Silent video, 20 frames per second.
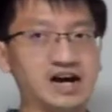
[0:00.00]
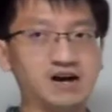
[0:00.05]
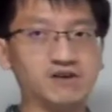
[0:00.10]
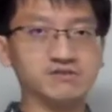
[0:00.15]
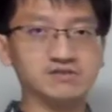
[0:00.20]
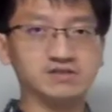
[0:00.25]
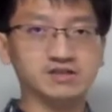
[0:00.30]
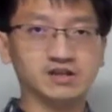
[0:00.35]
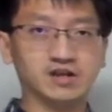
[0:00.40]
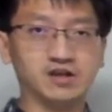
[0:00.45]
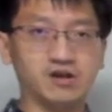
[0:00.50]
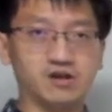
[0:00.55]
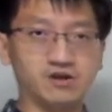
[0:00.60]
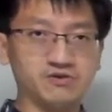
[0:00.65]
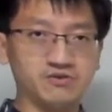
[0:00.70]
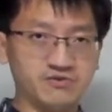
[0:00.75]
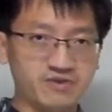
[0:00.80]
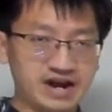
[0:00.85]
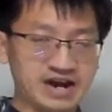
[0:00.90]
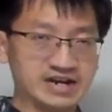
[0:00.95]
out the
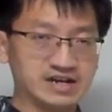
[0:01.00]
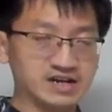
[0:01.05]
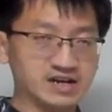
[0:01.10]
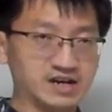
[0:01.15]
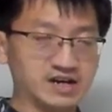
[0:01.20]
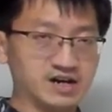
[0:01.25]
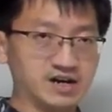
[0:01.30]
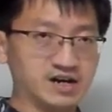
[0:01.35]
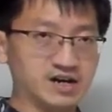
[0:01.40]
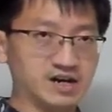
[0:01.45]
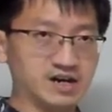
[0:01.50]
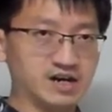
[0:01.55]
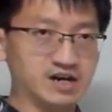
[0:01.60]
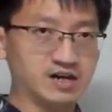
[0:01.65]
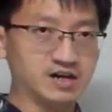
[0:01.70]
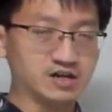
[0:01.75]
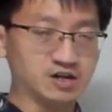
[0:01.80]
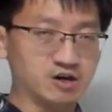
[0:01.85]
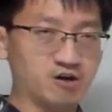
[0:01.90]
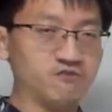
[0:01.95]
correct
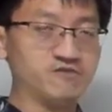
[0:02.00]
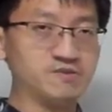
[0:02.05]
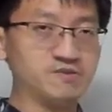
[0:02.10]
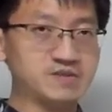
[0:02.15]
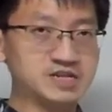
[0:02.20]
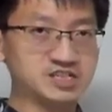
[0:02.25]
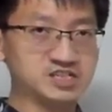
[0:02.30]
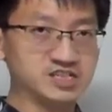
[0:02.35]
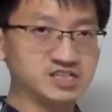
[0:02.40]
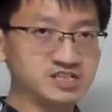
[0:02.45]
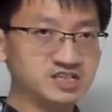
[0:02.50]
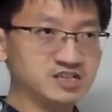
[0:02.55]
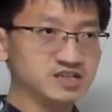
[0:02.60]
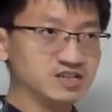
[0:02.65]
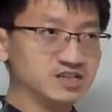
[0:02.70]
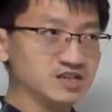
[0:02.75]
conformation,